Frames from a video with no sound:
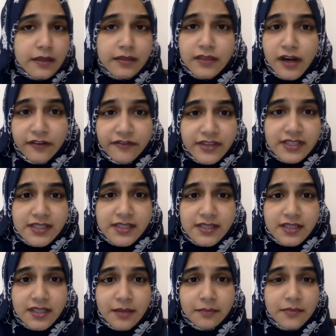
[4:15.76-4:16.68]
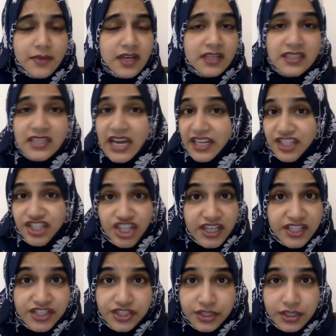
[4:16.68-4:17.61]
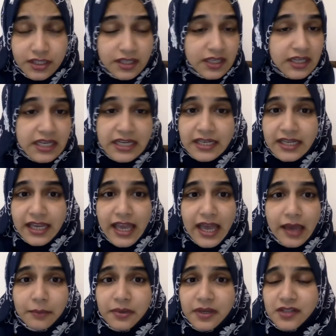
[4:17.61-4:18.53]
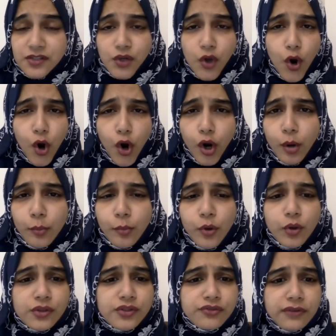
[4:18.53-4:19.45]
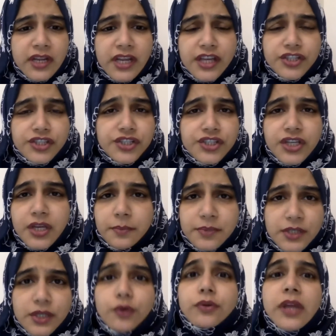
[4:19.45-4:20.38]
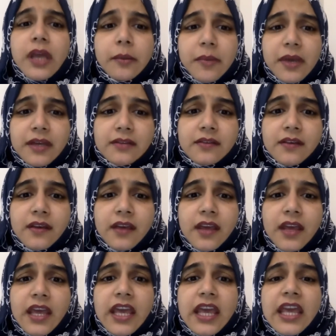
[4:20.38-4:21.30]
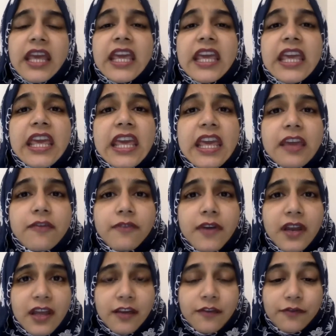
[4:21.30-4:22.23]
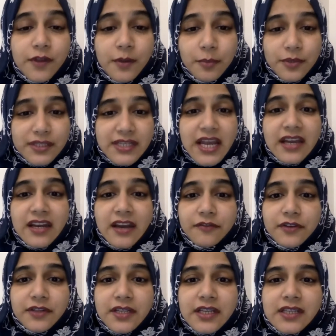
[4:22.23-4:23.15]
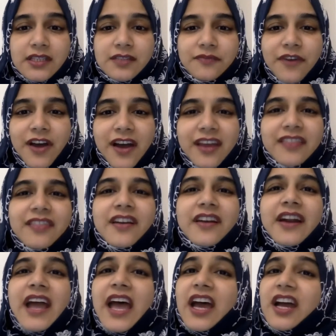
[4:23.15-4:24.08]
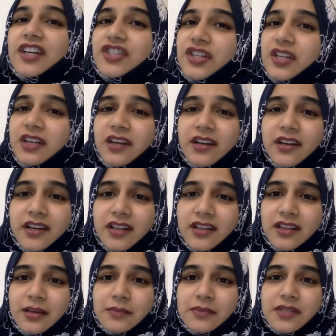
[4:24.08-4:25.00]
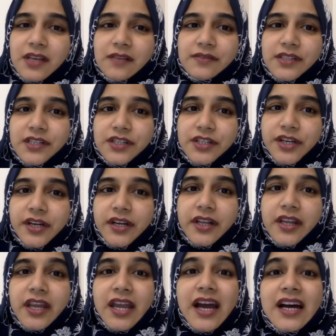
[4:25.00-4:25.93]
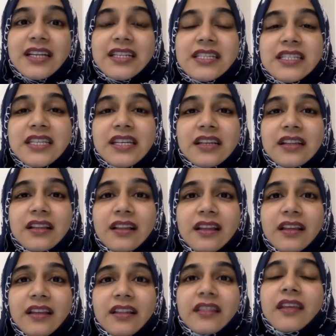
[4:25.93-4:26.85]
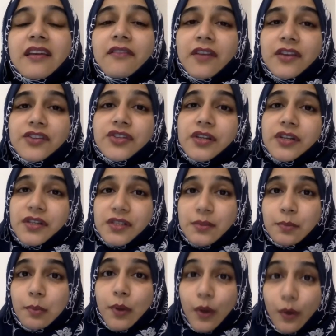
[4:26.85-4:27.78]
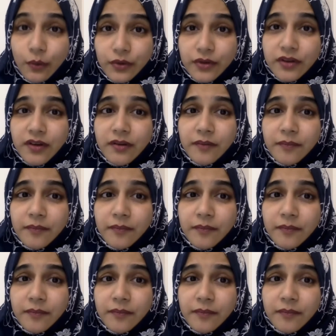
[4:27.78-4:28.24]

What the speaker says: nervous system, digestion, eating habits, hormones, relationships, you name it. Even if they pretend everything is fine, they're actually hurting themselves internally until they eventually explode.